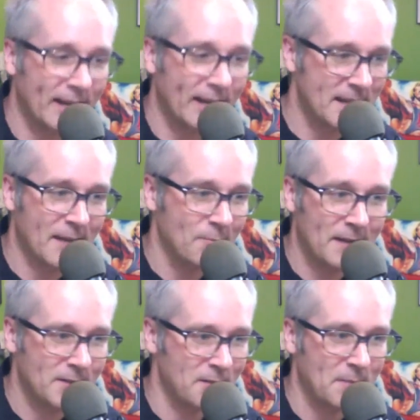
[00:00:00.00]
It's not
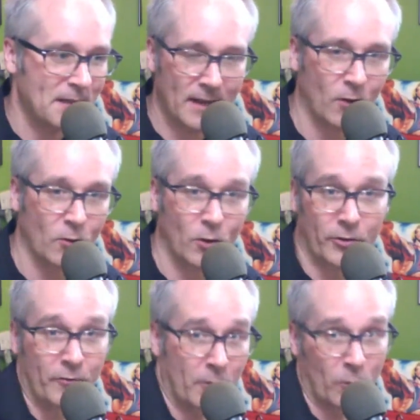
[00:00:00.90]
meant to be like, oh, look
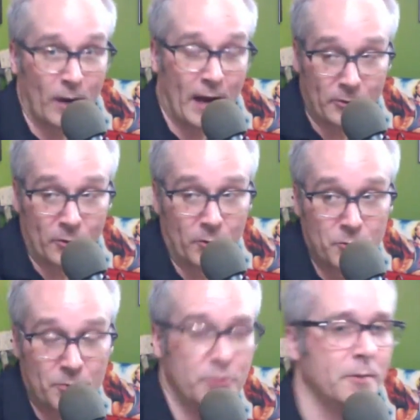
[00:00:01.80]
at the fun we're having. Don't
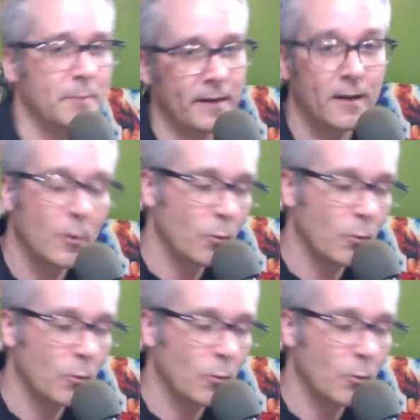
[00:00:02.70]
you wish you could be here?